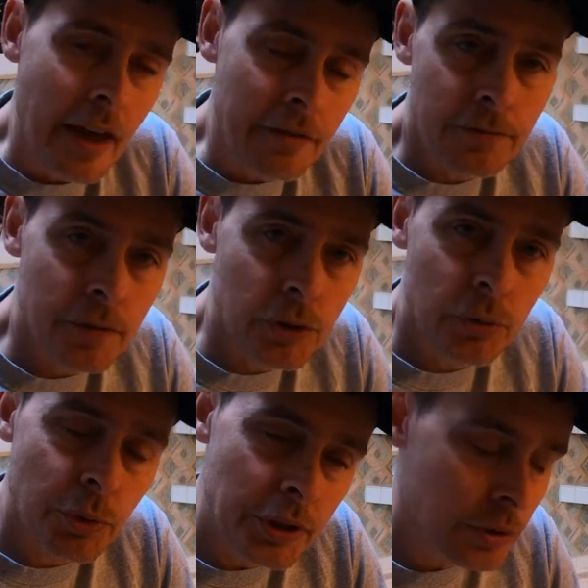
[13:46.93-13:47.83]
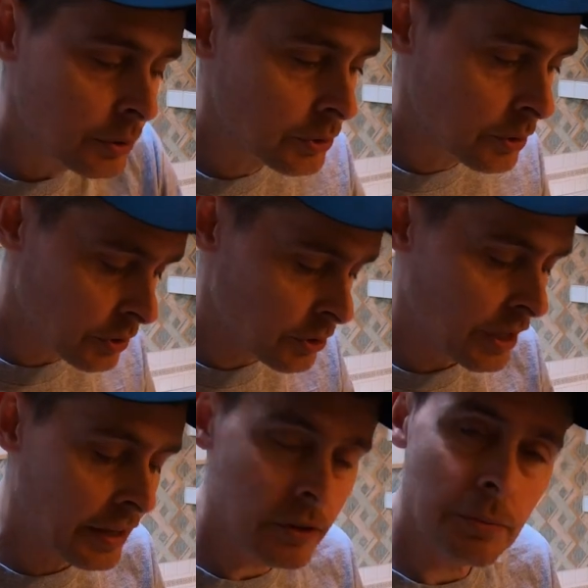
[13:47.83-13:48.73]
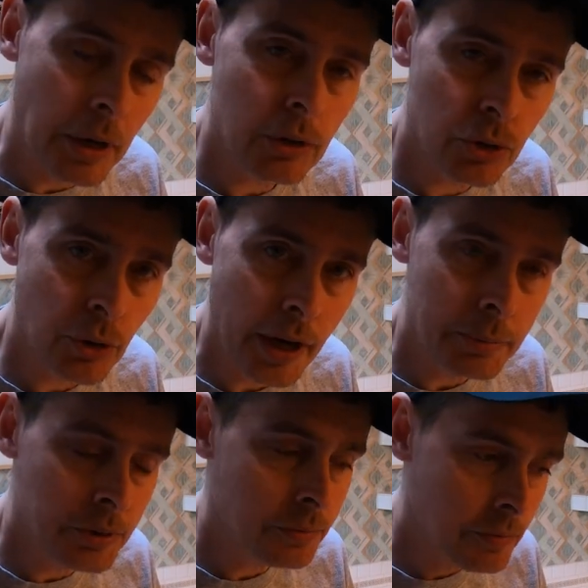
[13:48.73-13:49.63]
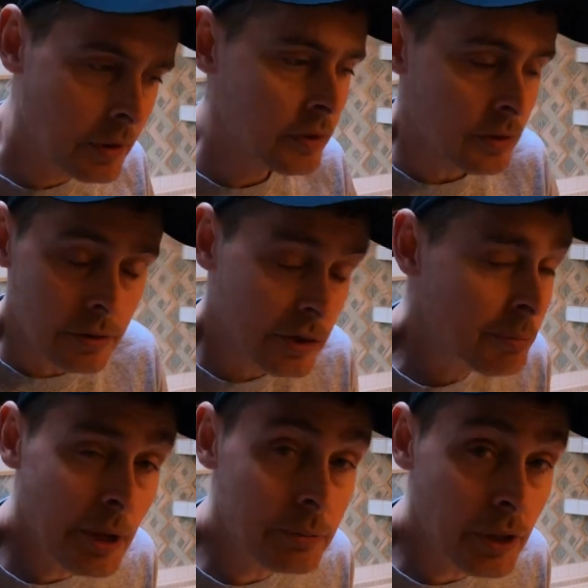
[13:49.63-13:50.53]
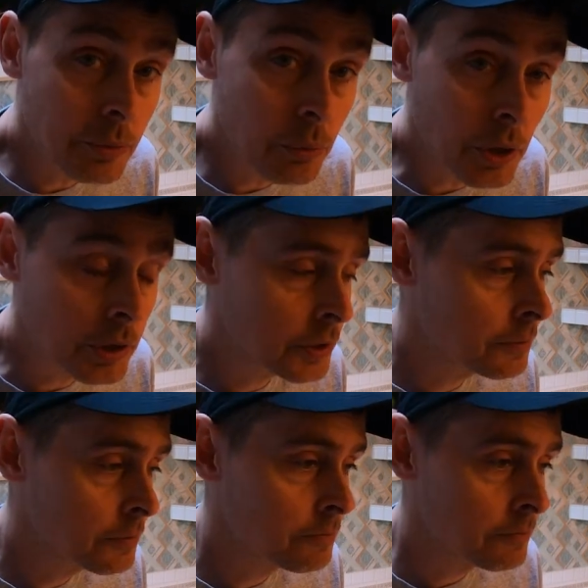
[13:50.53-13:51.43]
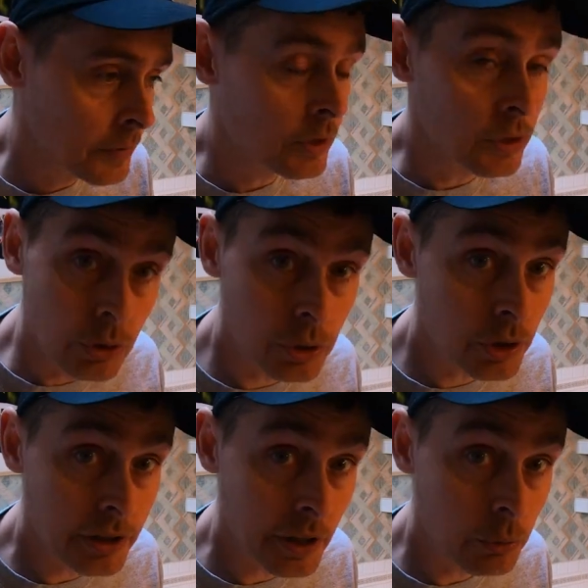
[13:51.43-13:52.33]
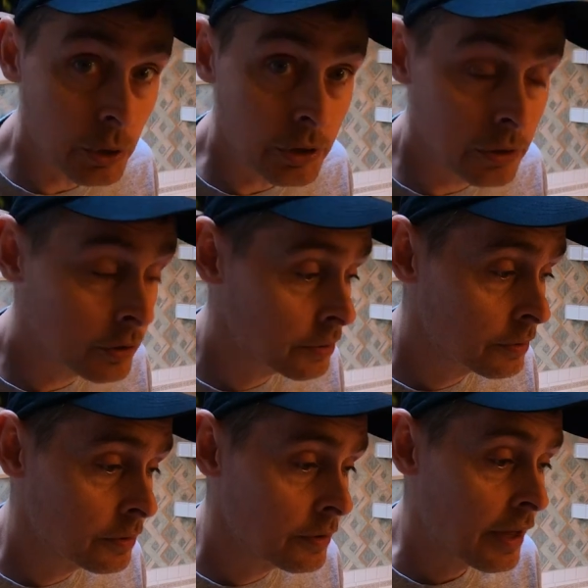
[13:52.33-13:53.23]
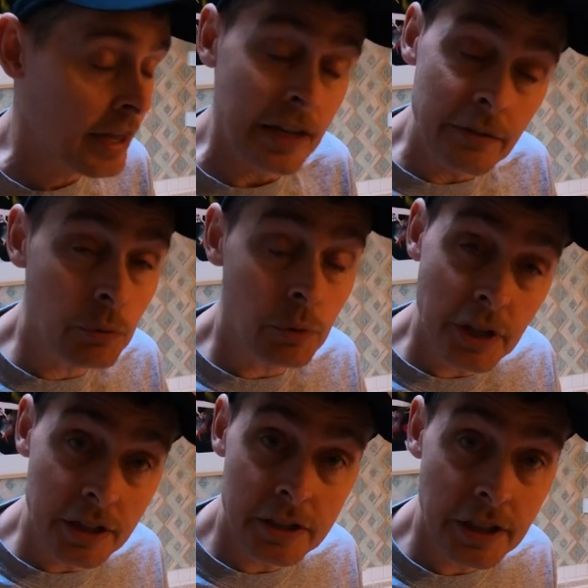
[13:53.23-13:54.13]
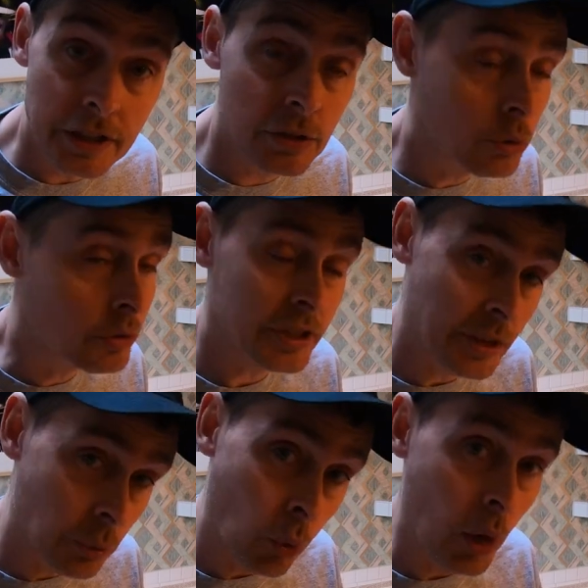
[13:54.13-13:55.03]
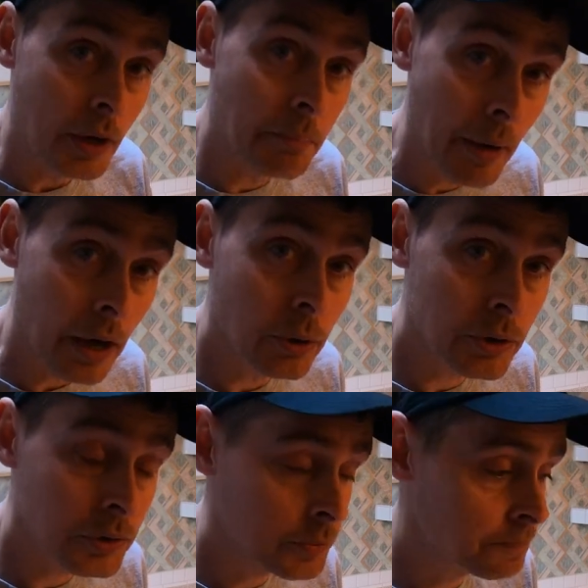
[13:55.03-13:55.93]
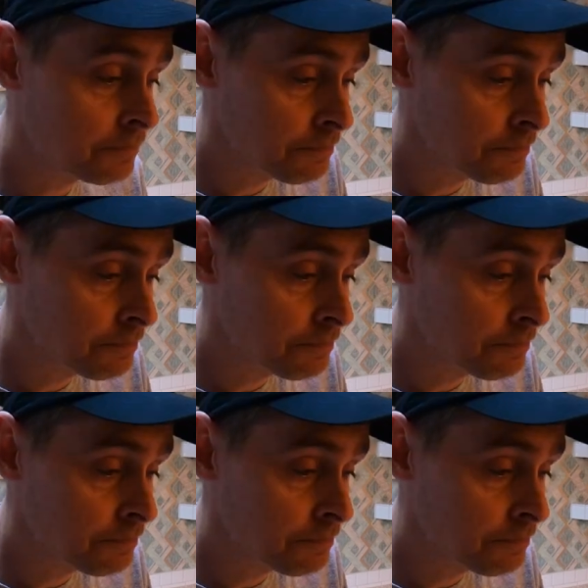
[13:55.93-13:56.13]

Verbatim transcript: At first we'd use standard mouse traps. Sometimes they'd work, usually they wouldn't, and even when they did, you'd only get one mouse.